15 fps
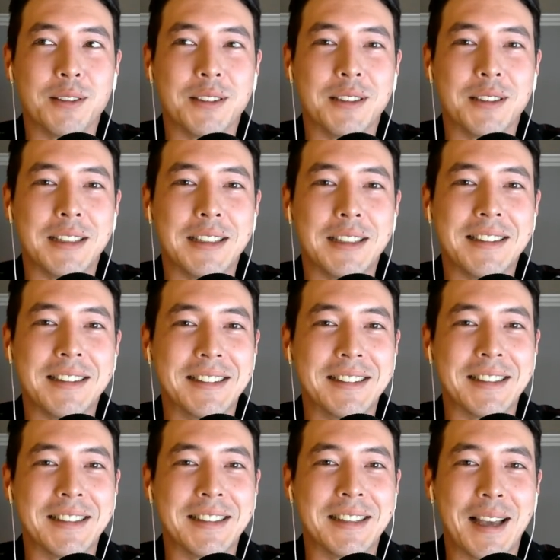need
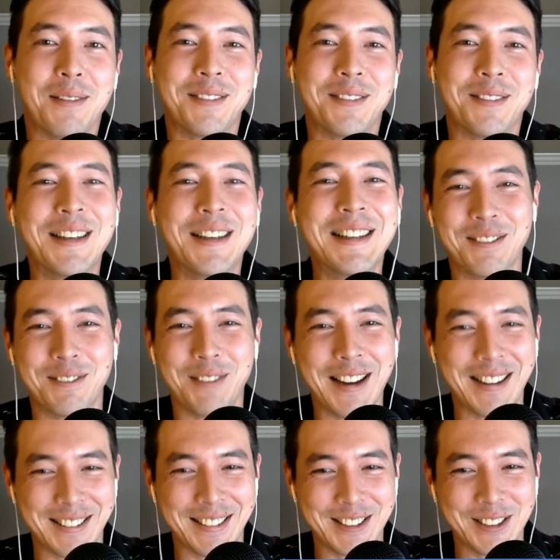to have a
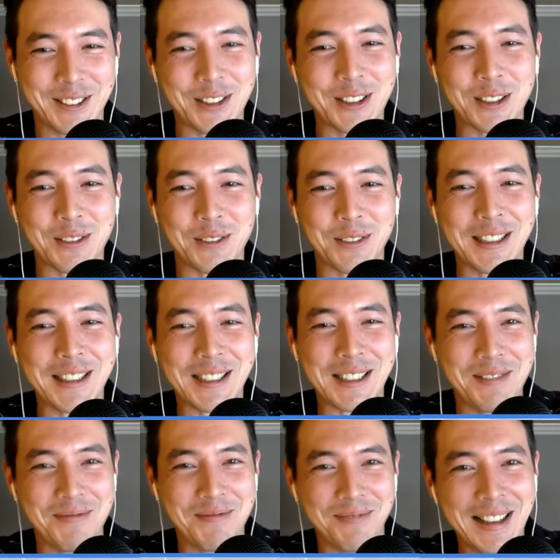regular source of income.